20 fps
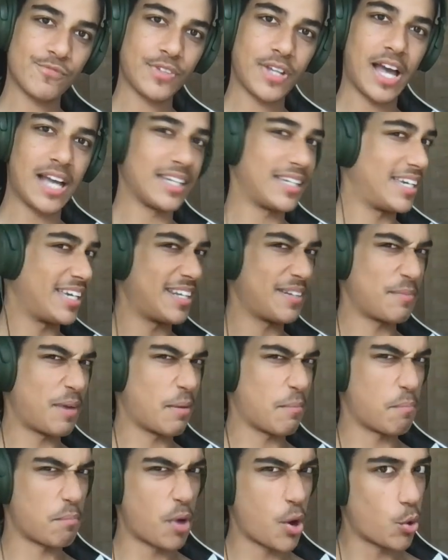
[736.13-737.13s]
I get my
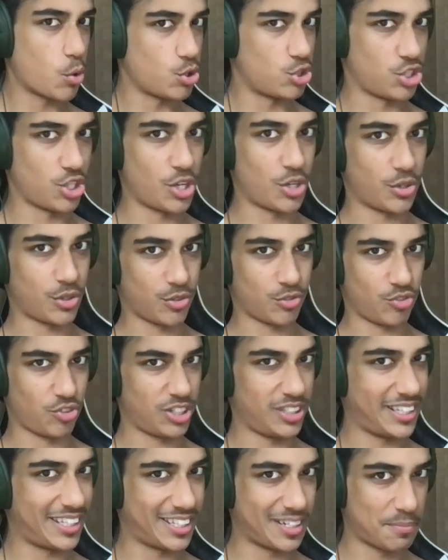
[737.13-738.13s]
mojo
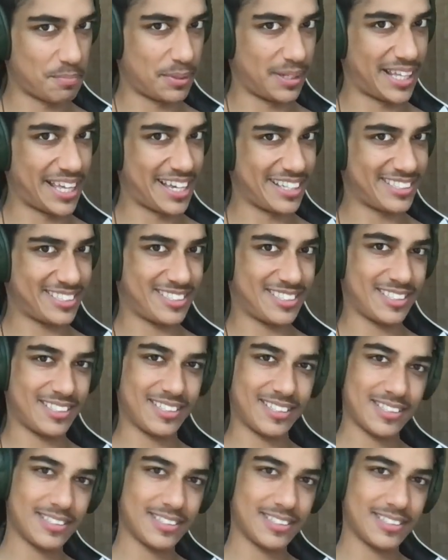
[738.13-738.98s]
really into place.